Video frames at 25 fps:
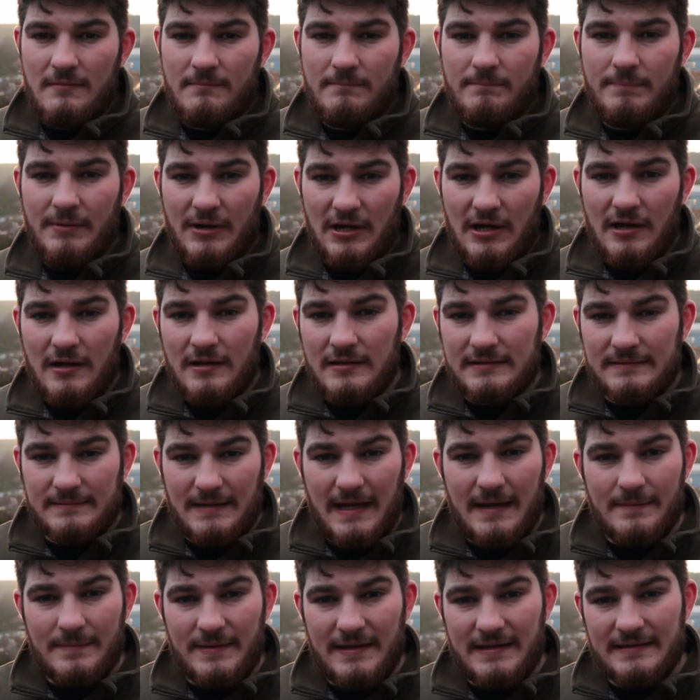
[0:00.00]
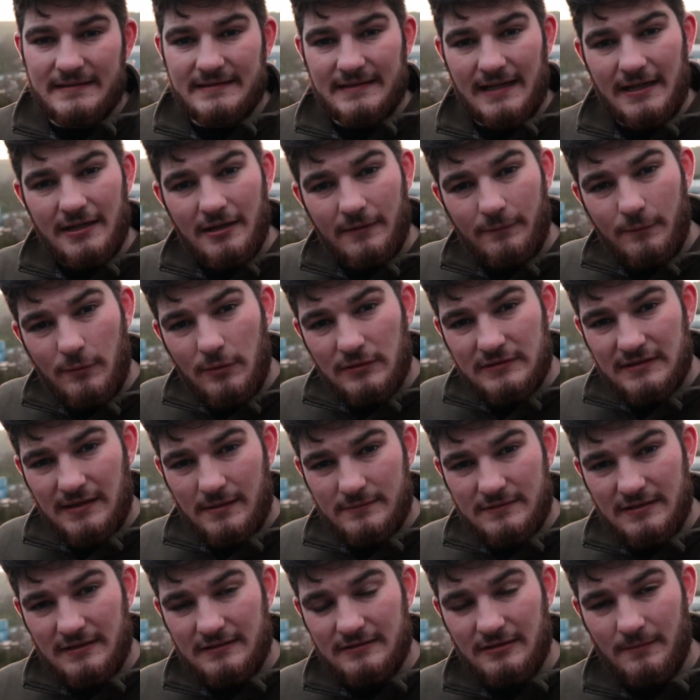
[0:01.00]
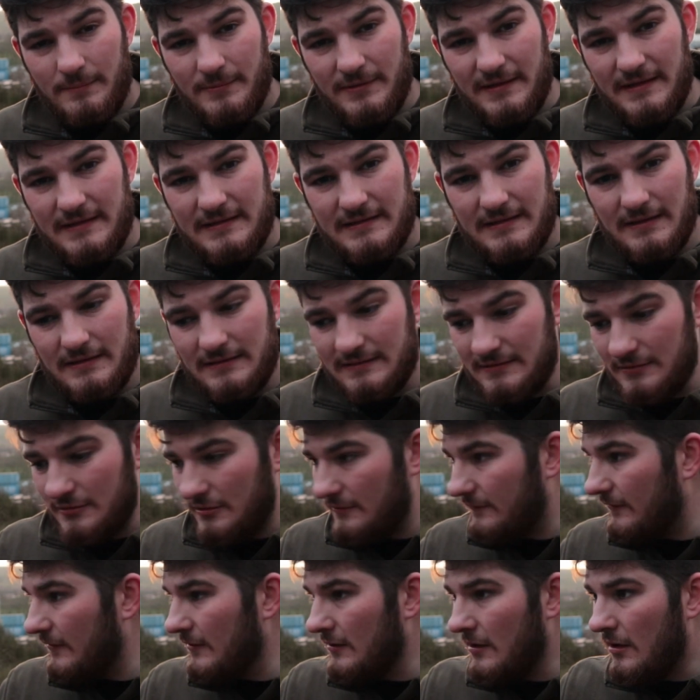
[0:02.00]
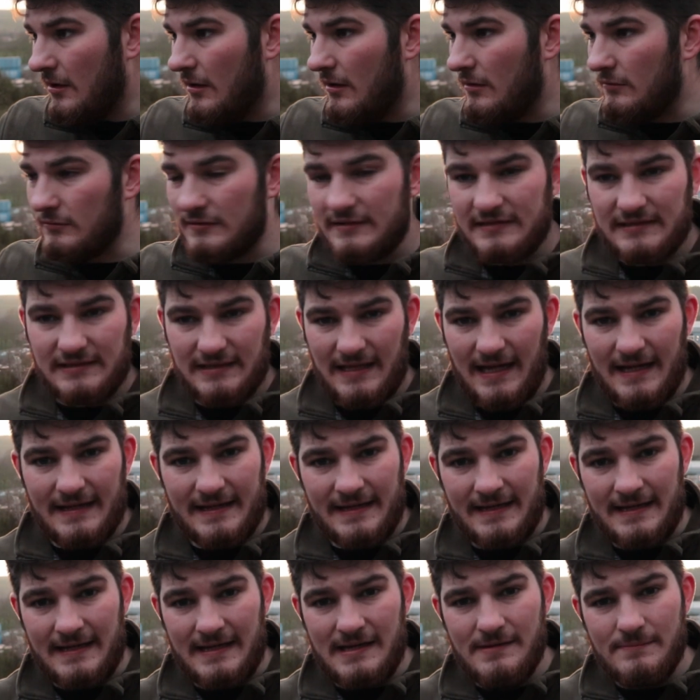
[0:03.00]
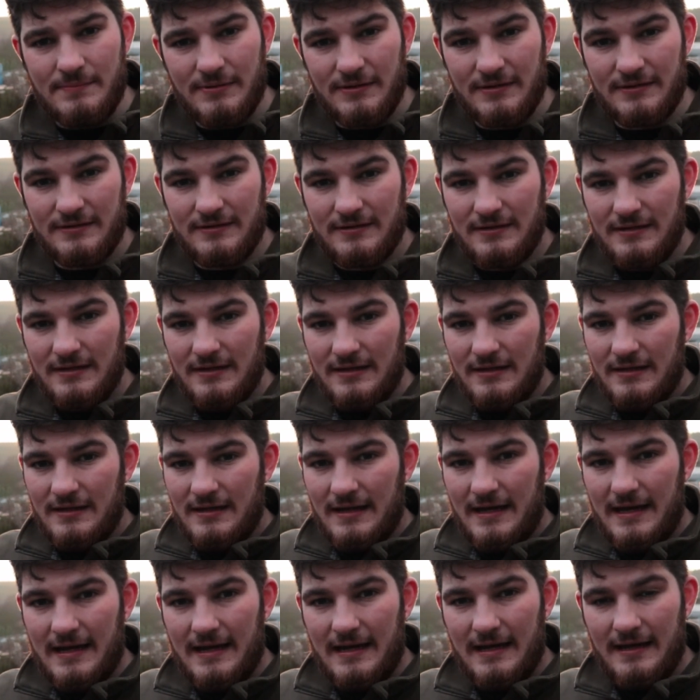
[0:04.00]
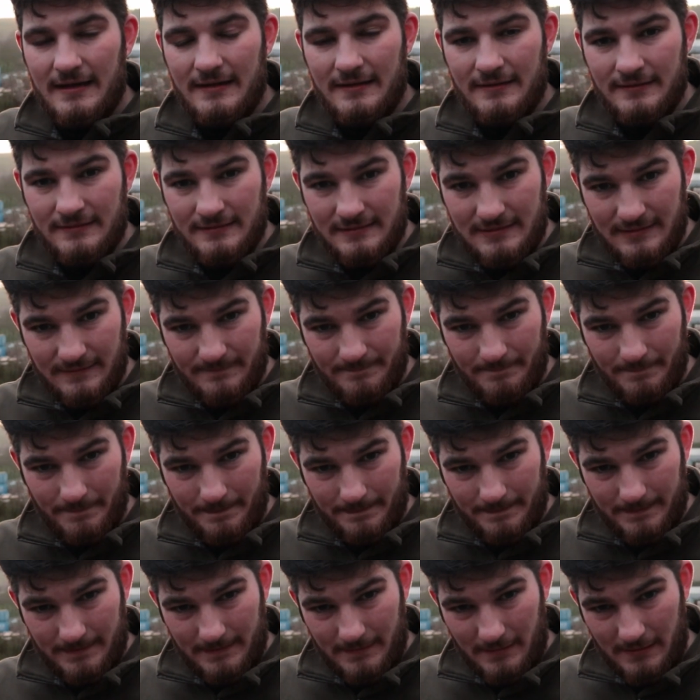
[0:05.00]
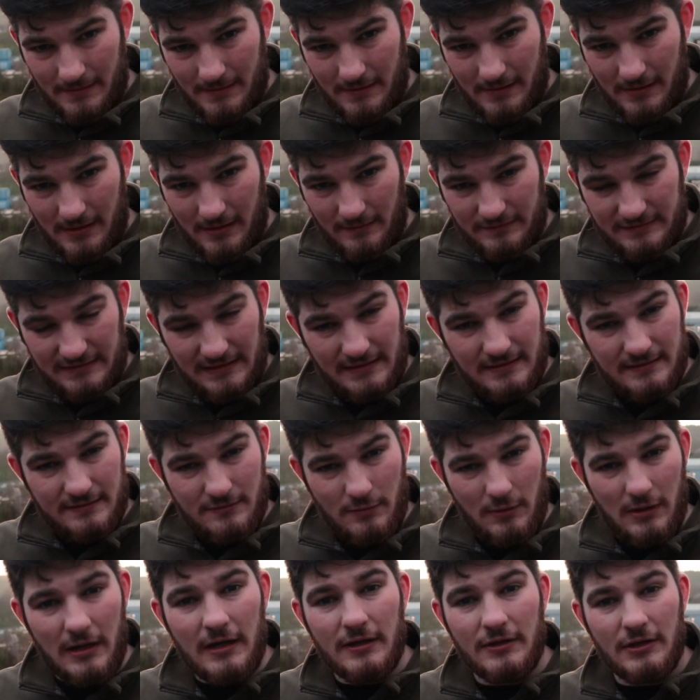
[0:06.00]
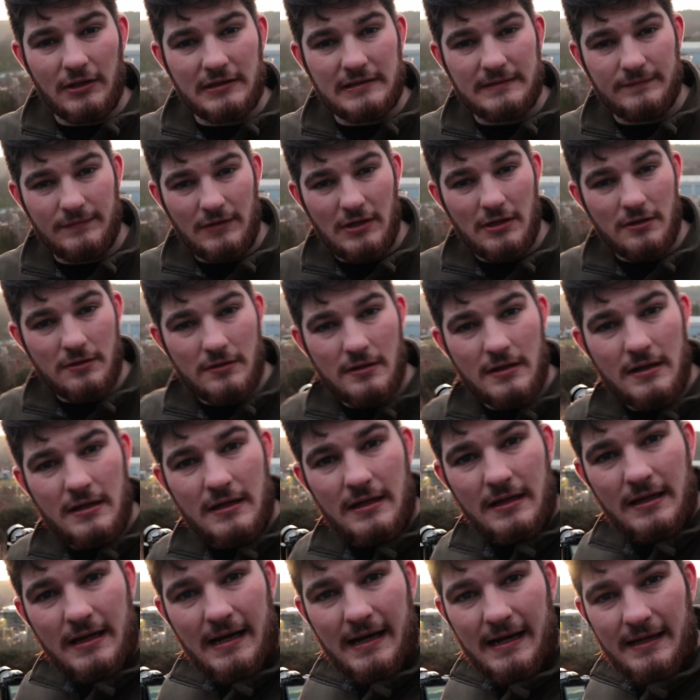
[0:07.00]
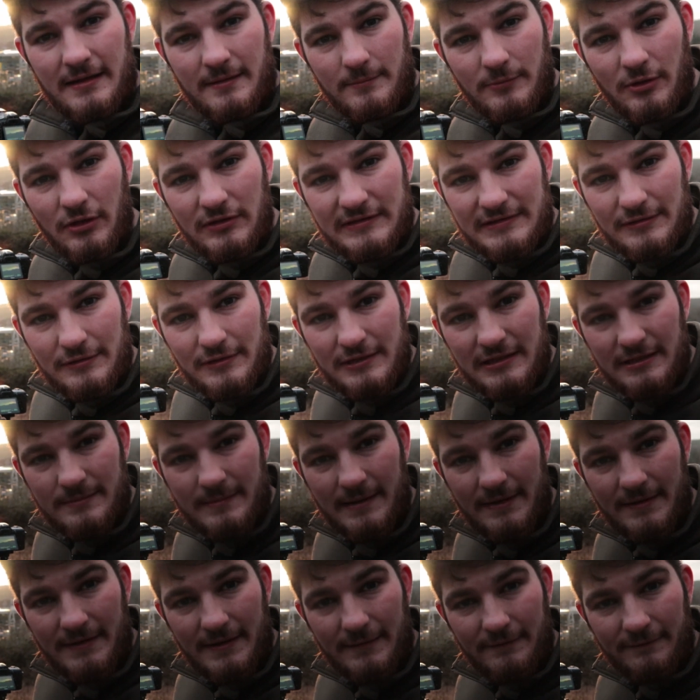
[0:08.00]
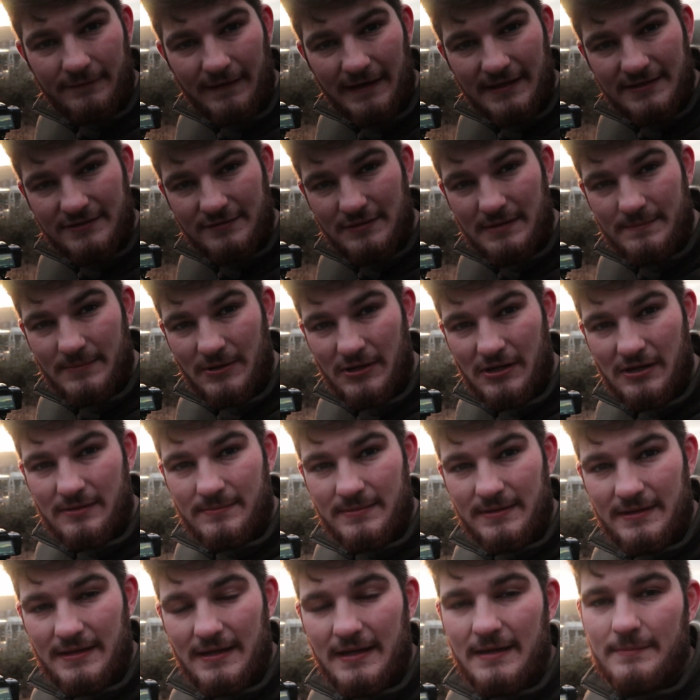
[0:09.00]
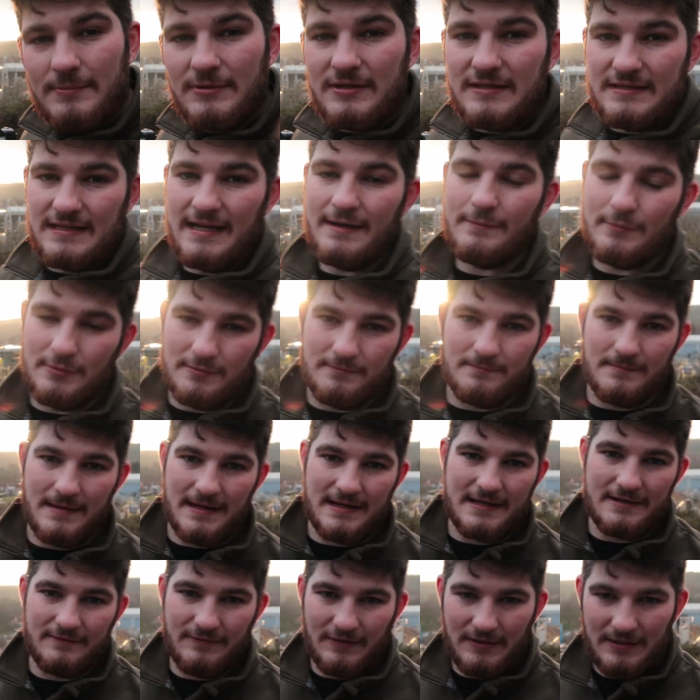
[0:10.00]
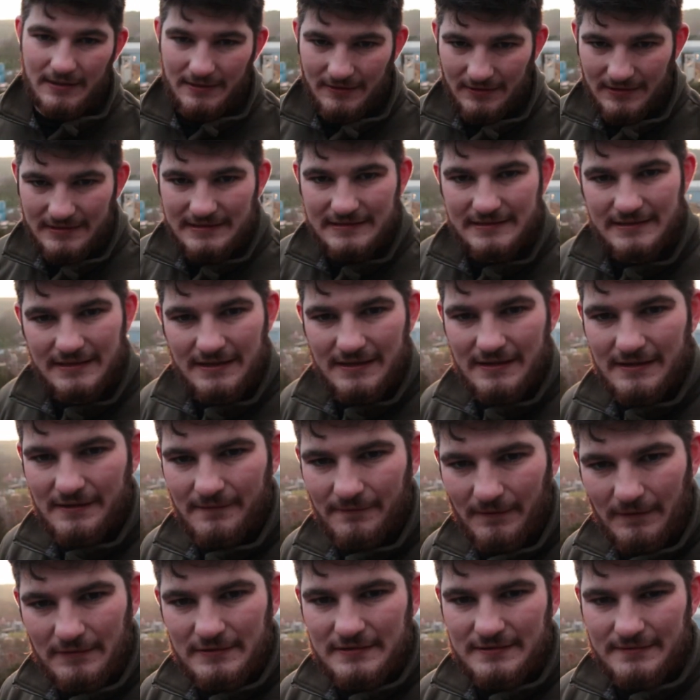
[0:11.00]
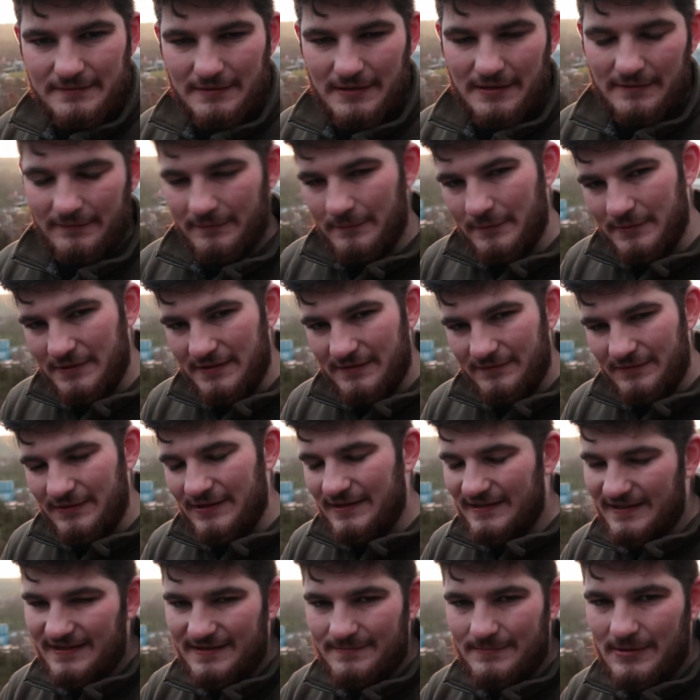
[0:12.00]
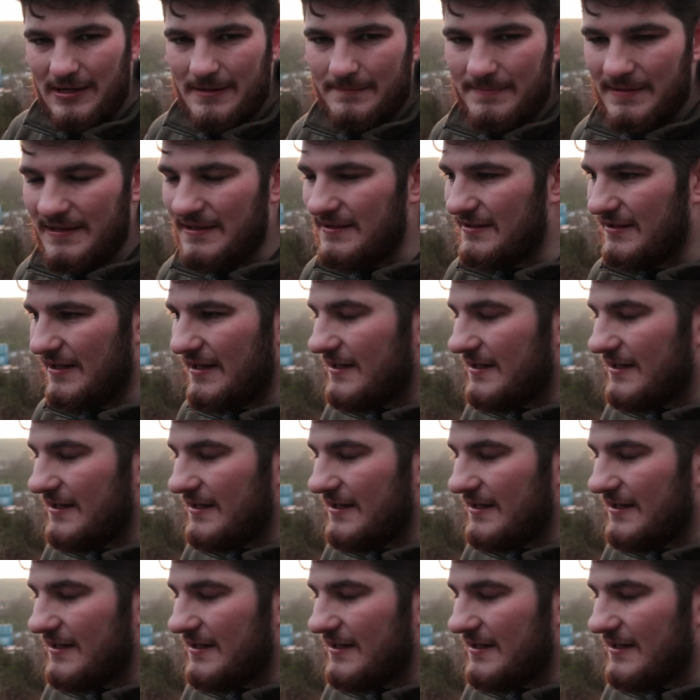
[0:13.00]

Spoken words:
But that being said, I've walked up to the top of this sort of old slag heap, and I've seen quite a nice view. And I'm not talking about that factory behind me there, because that wouldn't make a very nice photograph, would it, really, in my opinion